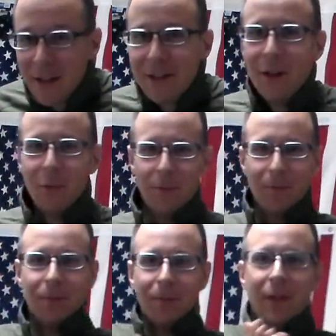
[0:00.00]
So,
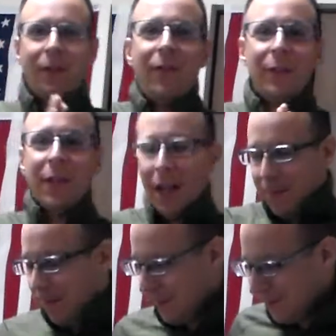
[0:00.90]
review
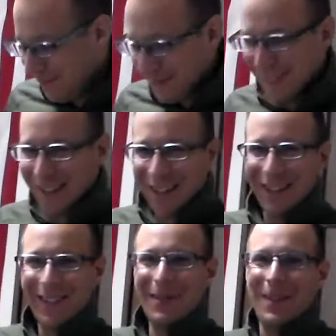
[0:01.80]
time.
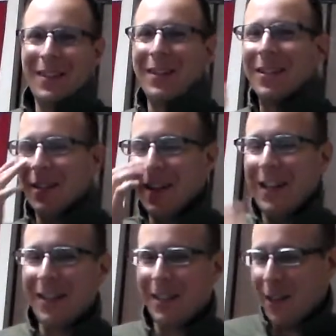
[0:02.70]
The Gucci
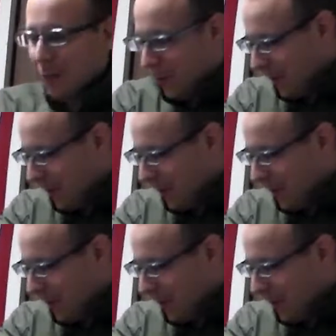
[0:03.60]
Knight. So,